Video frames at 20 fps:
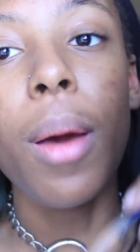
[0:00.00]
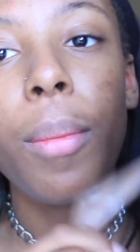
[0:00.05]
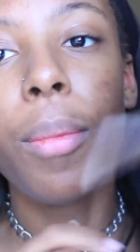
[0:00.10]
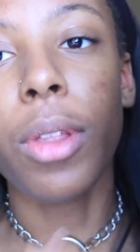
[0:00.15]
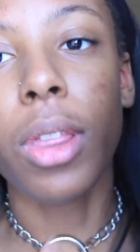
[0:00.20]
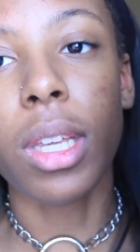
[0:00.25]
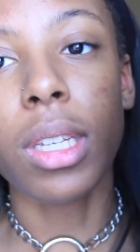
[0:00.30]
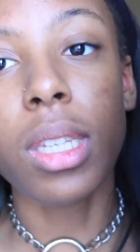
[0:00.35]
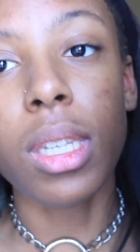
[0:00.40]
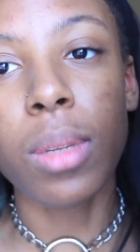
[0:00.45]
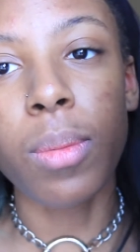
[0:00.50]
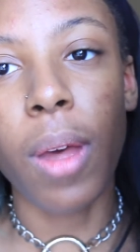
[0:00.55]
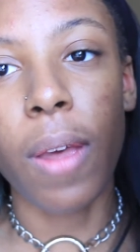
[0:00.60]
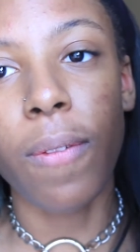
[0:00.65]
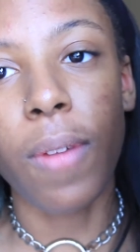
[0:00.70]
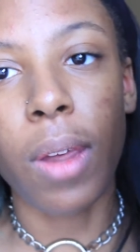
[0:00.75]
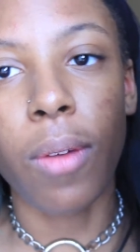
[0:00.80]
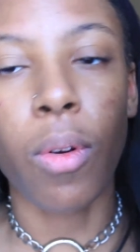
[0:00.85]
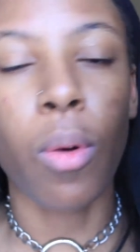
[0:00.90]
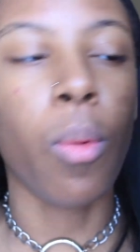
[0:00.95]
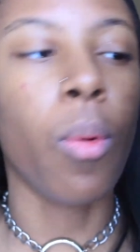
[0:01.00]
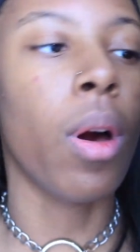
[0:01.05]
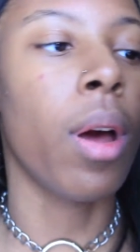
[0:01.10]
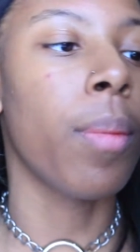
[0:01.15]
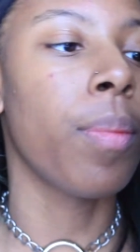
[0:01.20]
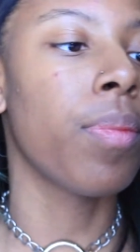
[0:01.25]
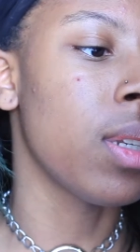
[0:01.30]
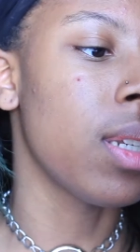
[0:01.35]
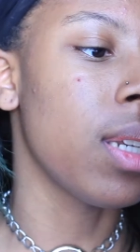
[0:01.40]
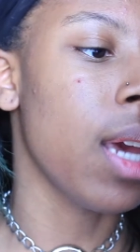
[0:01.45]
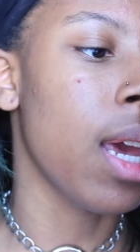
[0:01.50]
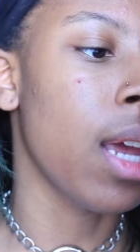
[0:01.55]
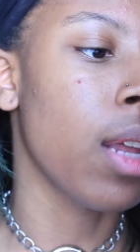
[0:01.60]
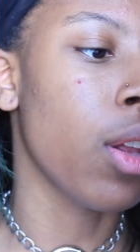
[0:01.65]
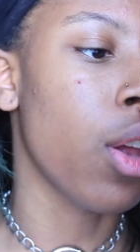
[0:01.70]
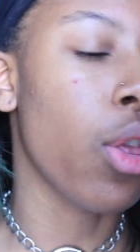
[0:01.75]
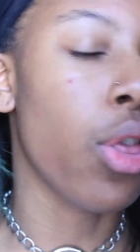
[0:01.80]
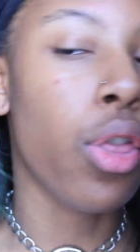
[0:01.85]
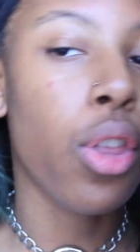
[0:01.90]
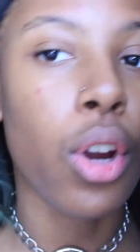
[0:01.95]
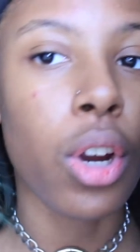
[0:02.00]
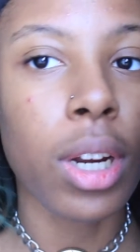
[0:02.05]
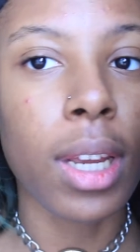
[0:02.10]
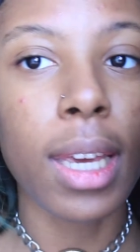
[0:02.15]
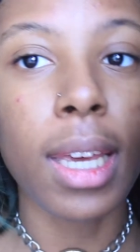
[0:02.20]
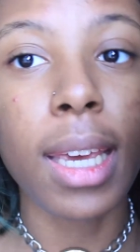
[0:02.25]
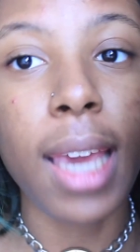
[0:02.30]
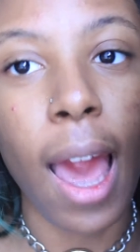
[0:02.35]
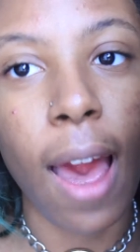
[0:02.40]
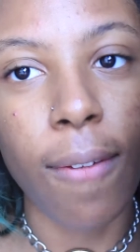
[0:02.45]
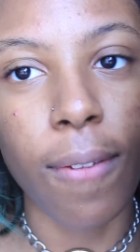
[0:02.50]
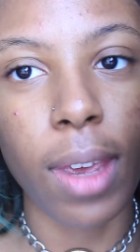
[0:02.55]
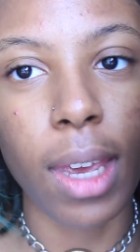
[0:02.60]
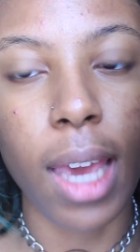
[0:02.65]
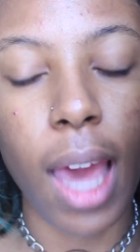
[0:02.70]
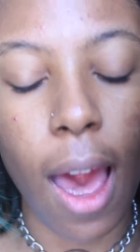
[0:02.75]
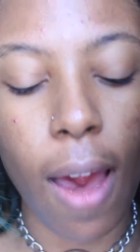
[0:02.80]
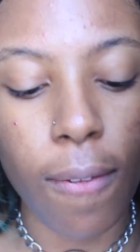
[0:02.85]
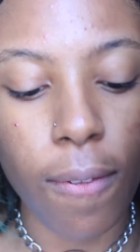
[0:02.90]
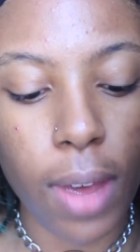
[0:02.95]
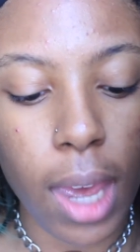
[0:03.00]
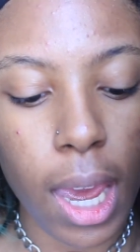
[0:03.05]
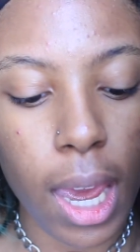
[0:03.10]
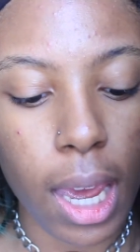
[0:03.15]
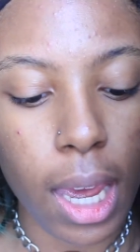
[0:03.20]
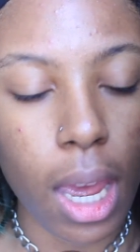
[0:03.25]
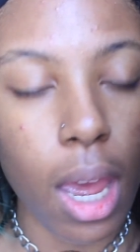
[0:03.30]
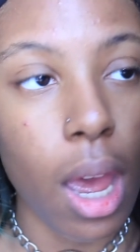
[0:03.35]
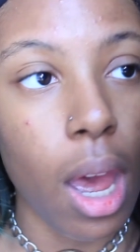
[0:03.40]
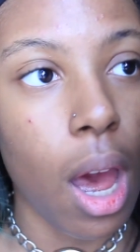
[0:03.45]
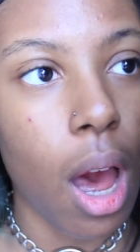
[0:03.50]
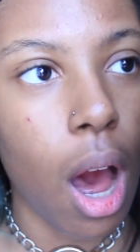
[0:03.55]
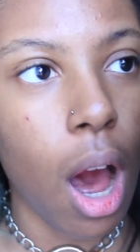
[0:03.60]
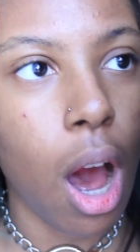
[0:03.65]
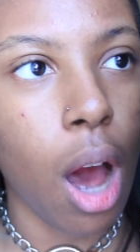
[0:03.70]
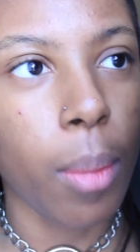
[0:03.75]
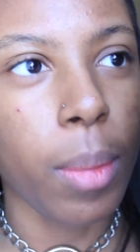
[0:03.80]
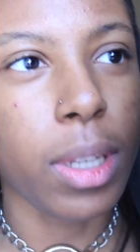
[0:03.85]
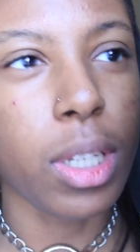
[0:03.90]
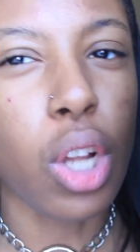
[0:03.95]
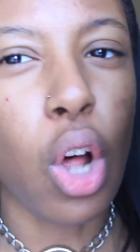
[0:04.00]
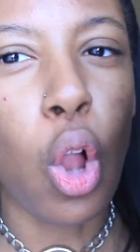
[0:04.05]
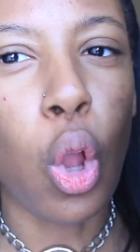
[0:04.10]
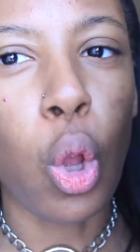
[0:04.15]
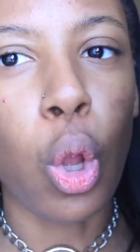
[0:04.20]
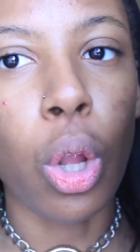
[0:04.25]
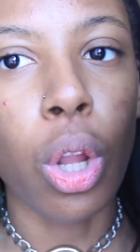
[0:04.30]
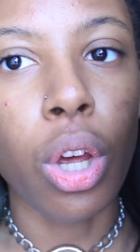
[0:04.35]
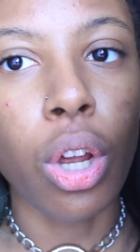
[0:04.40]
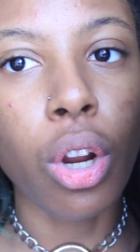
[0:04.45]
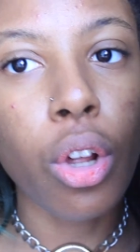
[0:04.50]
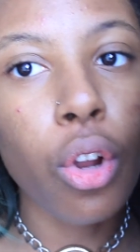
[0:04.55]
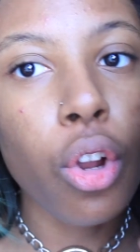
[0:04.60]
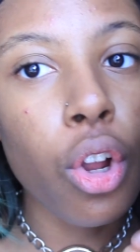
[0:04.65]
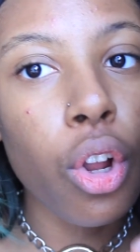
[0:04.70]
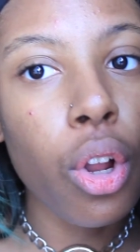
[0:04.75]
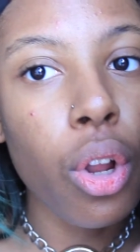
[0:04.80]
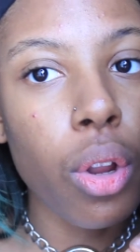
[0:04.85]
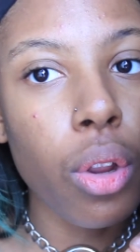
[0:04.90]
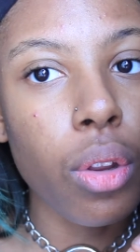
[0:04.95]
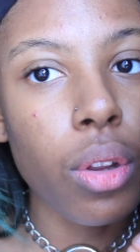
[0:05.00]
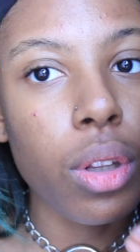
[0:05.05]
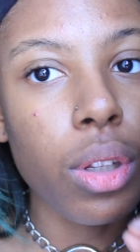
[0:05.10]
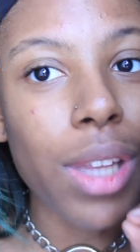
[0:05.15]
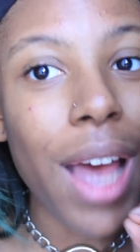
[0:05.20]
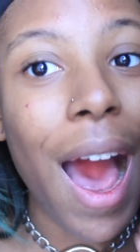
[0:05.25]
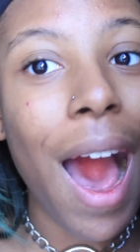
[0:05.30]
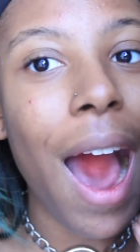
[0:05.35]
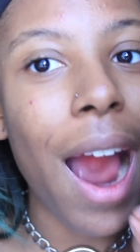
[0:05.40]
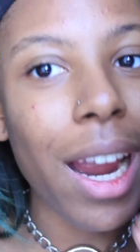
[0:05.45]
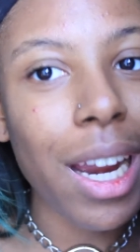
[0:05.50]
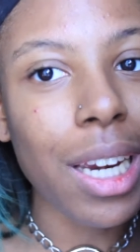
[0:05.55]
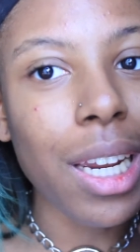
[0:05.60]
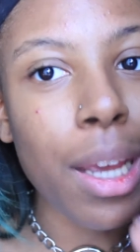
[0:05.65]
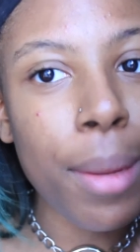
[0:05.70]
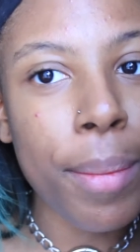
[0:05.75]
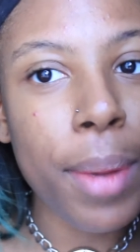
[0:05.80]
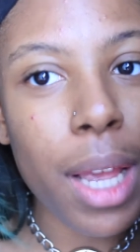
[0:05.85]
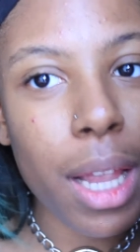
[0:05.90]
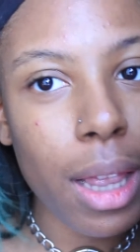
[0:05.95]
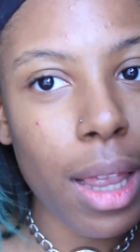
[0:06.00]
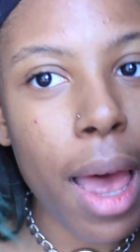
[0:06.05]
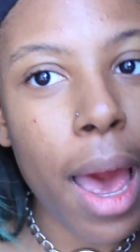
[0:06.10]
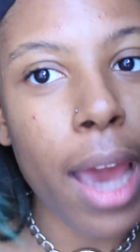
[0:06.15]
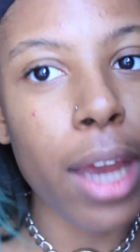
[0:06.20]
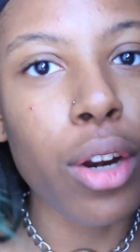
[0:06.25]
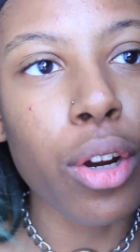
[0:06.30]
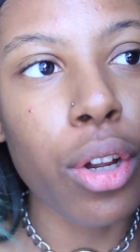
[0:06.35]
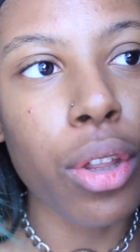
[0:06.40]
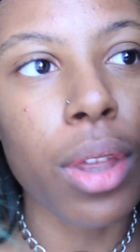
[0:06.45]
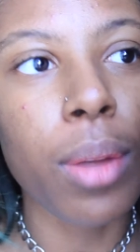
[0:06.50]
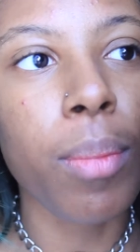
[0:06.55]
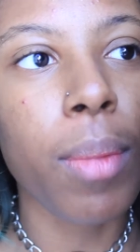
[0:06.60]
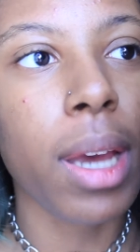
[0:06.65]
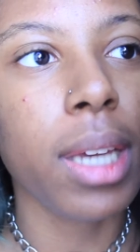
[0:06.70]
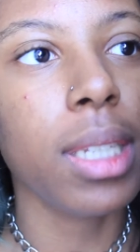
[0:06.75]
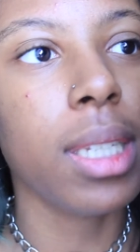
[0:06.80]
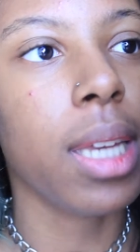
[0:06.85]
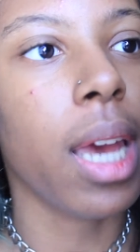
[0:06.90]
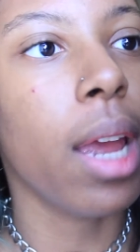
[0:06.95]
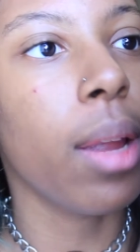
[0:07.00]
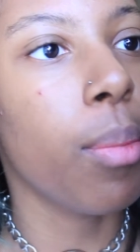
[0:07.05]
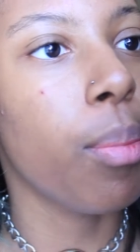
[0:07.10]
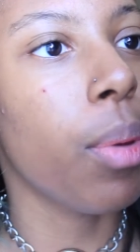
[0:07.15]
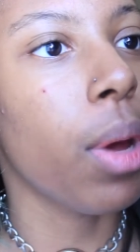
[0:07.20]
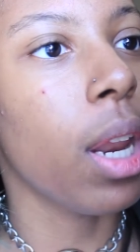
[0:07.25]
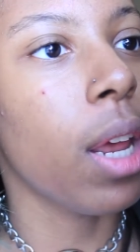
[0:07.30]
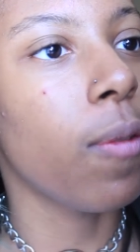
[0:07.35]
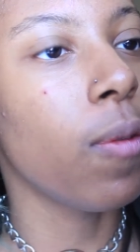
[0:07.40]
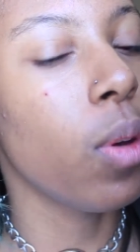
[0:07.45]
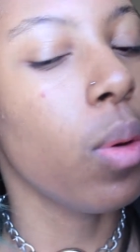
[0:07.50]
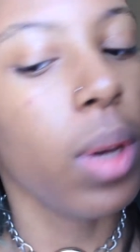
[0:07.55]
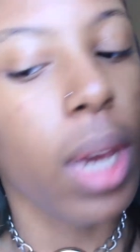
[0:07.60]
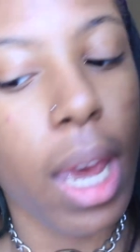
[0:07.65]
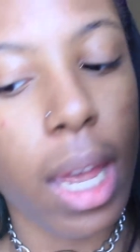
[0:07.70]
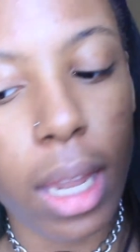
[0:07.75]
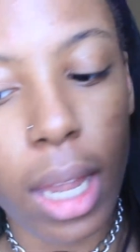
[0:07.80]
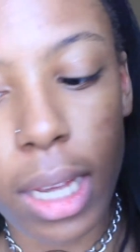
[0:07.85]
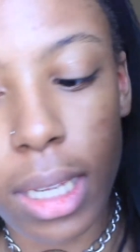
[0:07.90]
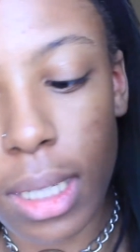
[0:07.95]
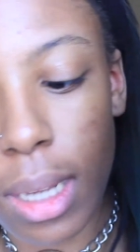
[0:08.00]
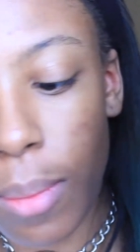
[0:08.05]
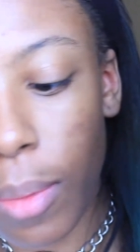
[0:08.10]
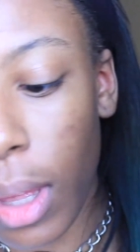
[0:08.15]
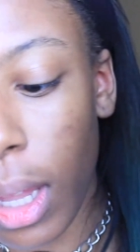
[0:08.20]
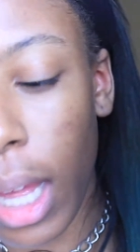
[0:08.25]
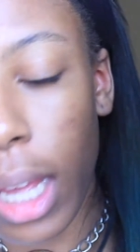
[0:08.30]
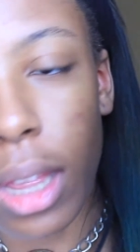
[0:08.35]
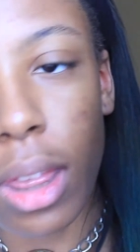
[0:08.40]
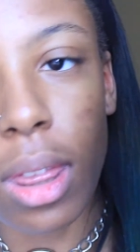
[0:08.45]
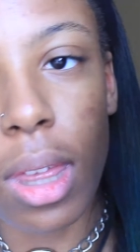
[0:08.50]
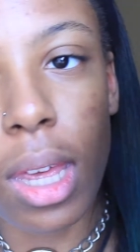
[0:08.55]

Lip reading: But this is my favorite one. It's in 30 Cafe Cafe. It's a little tiny bit lighter than my skin, but if you get like something like